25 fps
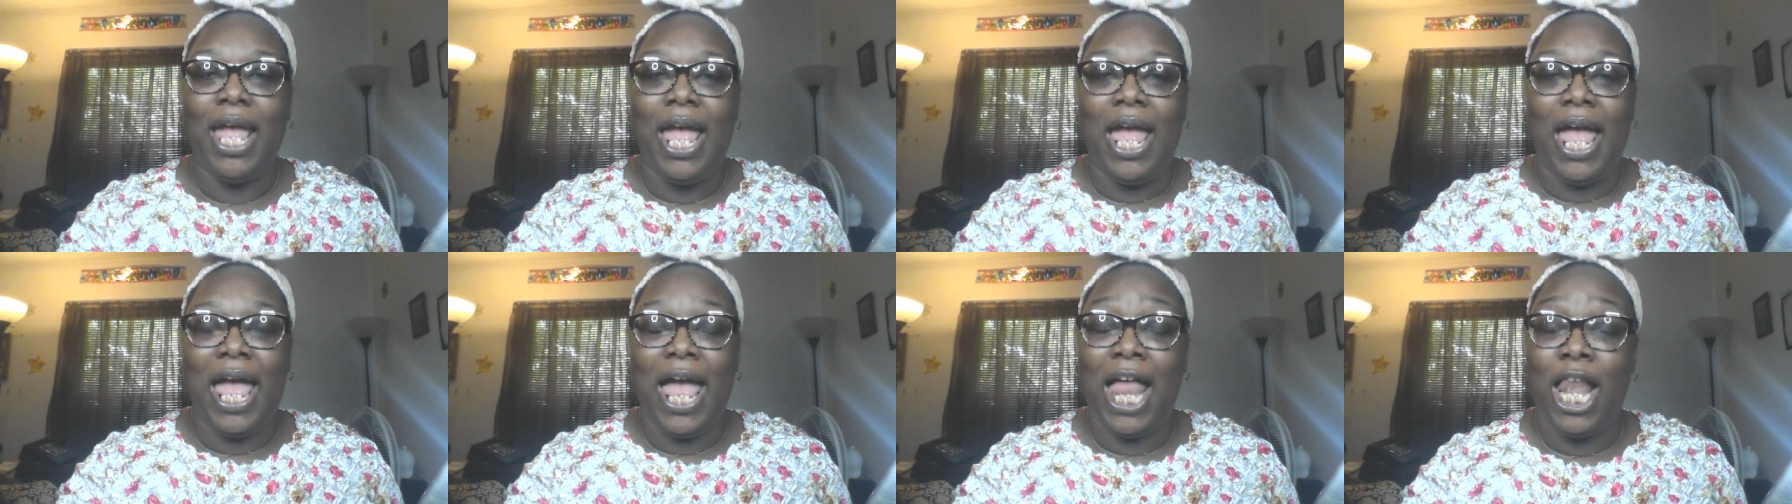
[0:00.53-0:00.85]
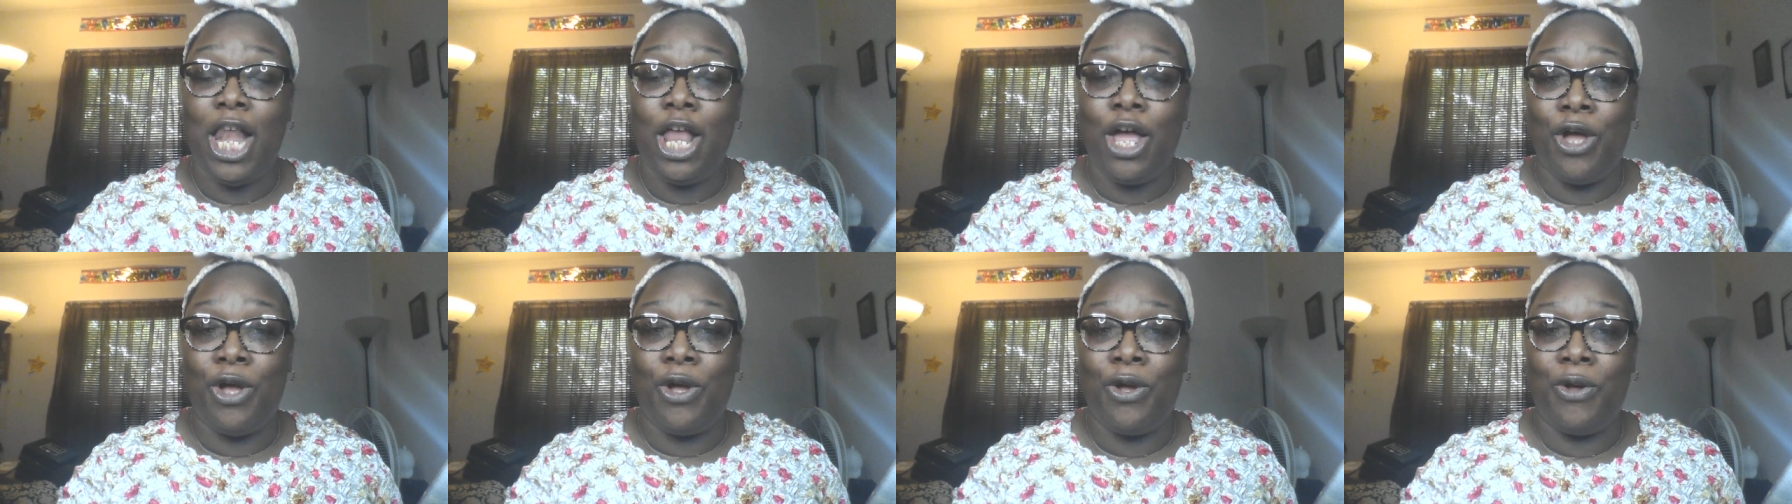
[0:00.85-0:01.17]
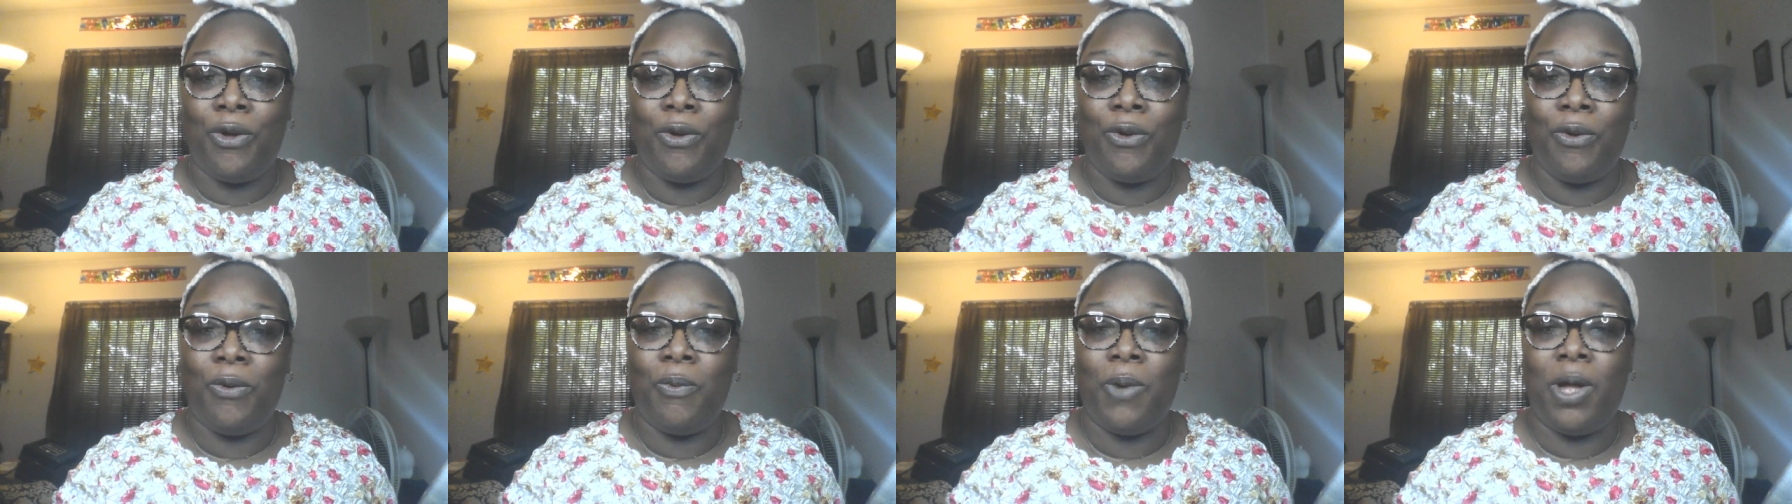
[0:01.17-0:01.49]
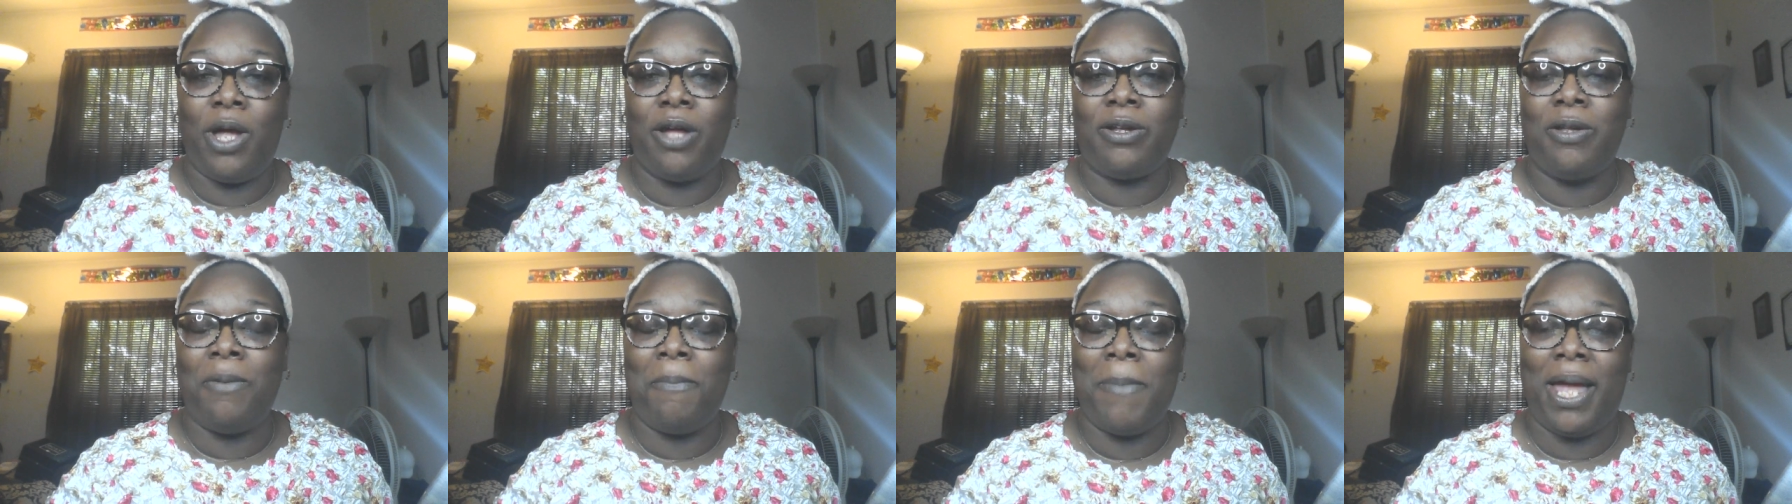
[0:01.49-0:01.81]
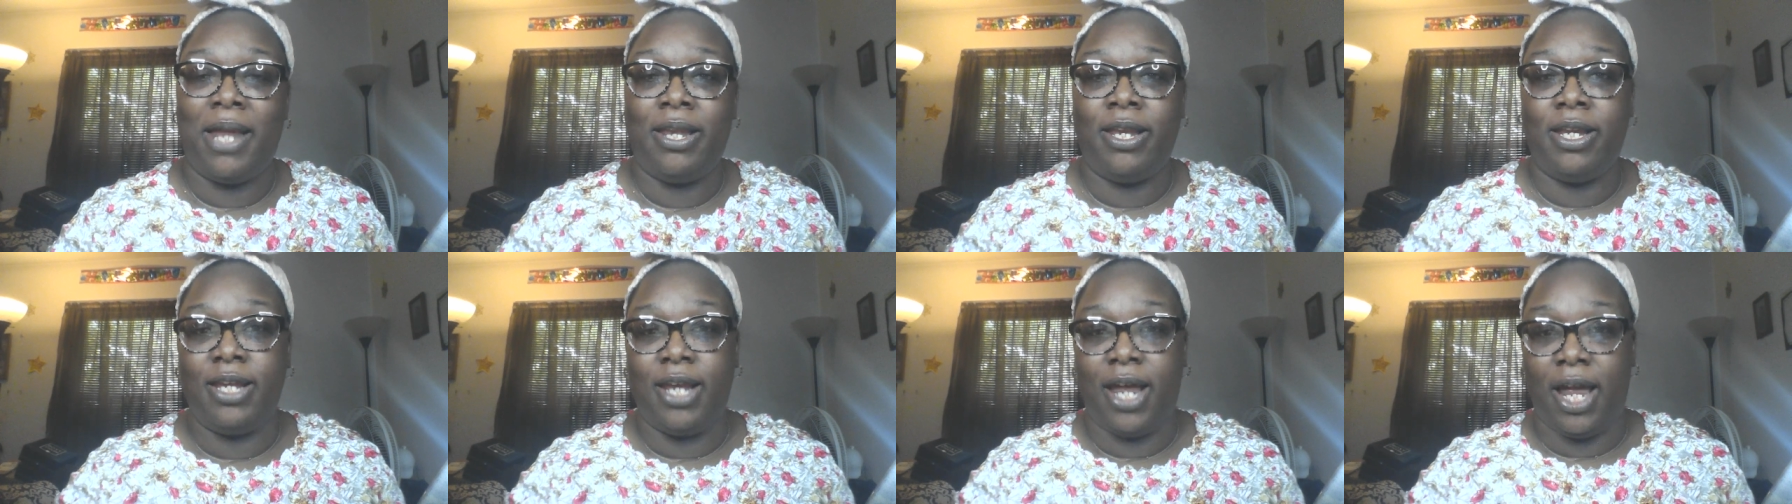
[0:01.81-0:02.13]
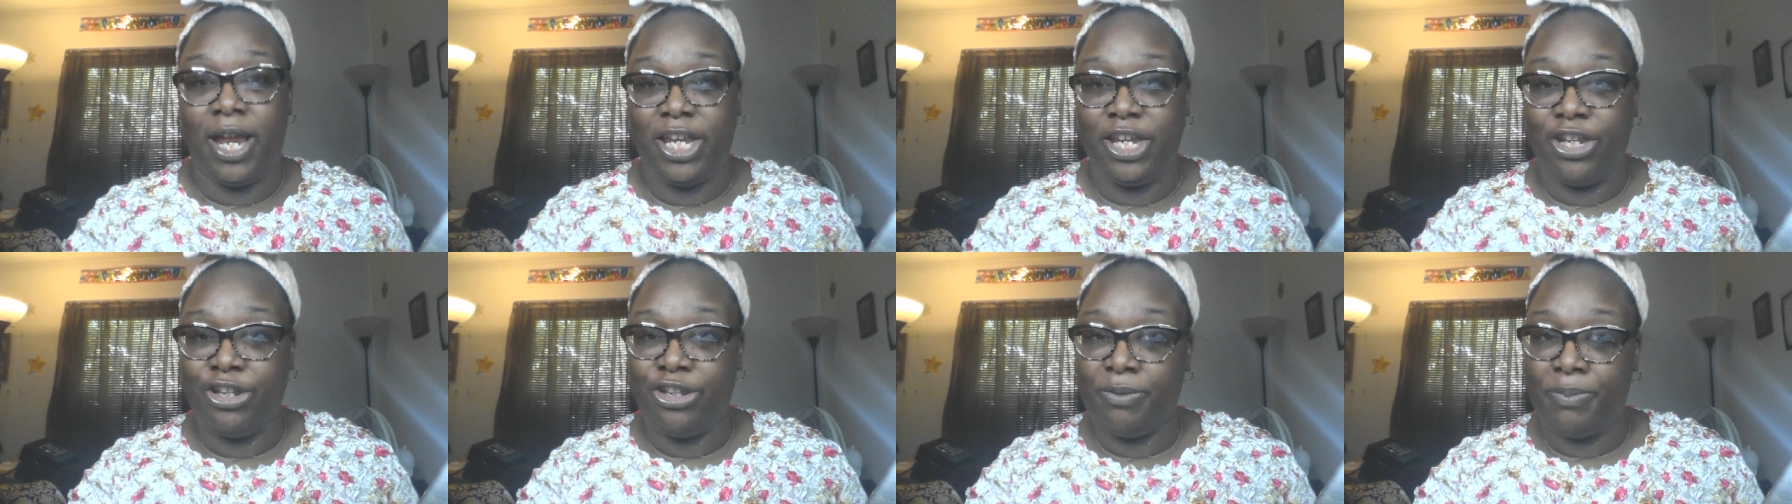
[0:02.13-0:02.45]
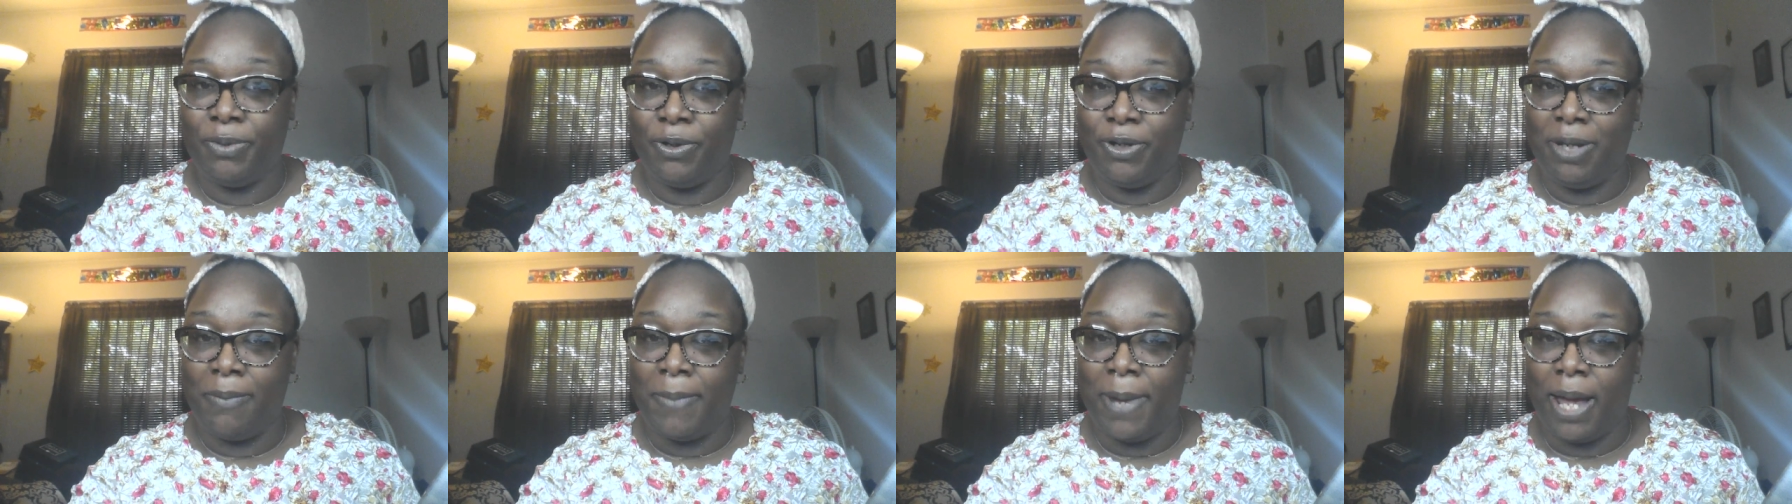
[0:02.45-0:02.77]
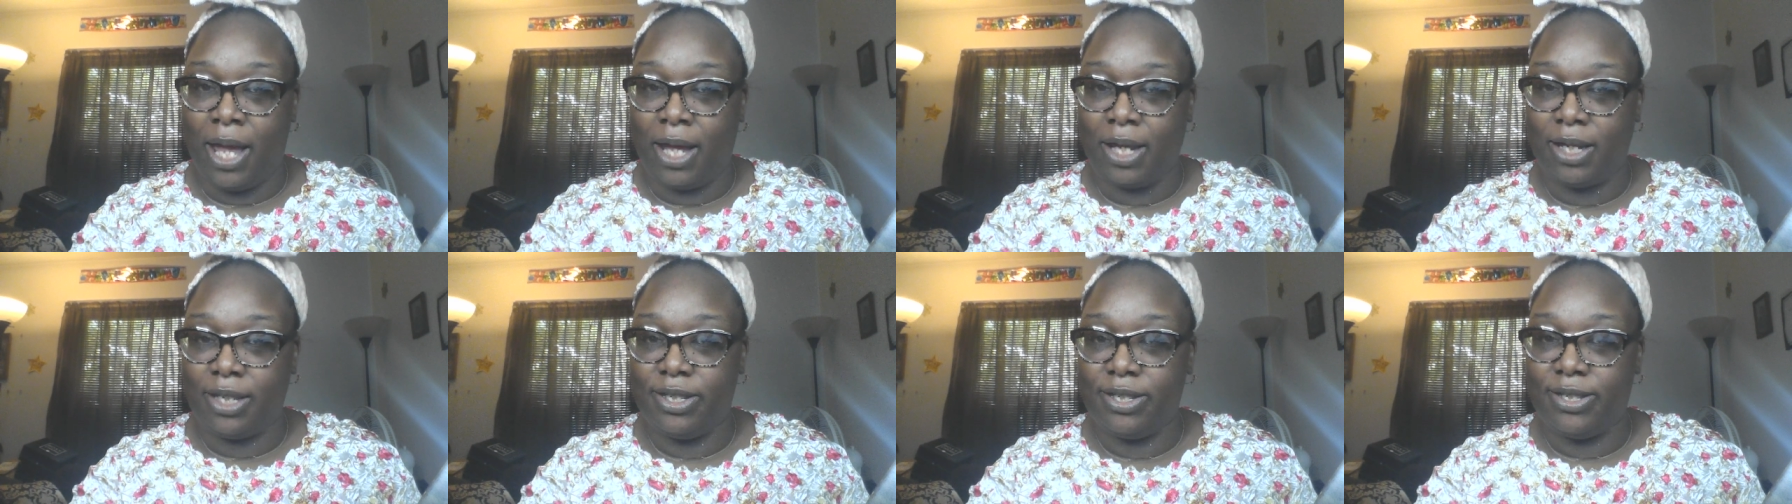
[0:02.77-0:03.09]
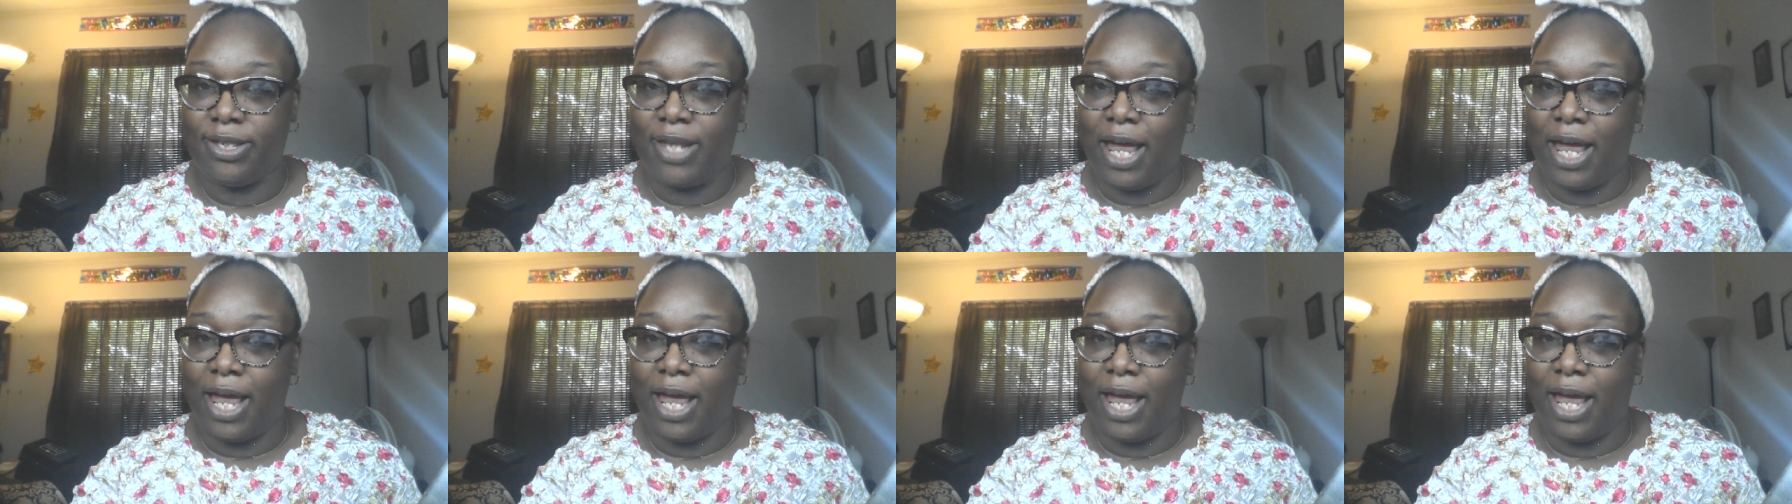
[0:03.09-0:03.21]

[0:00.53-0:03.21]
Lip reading: Hello, welcome back to Tanya's Beauty Box.